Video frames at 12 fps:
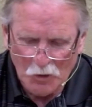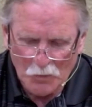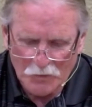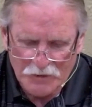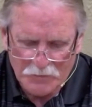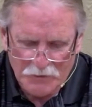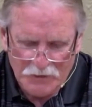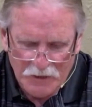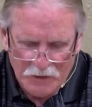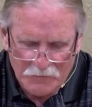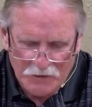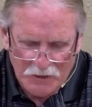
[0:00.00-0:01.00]
when he
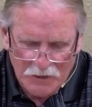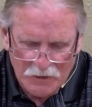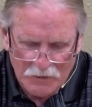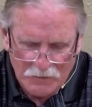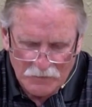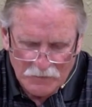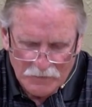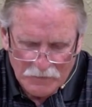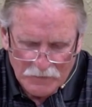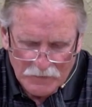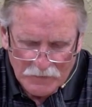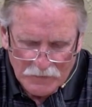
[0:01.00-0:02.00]
became king
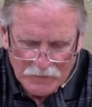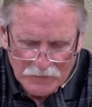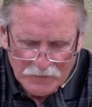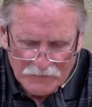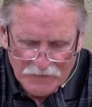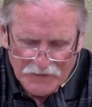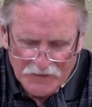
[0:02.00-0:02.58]
that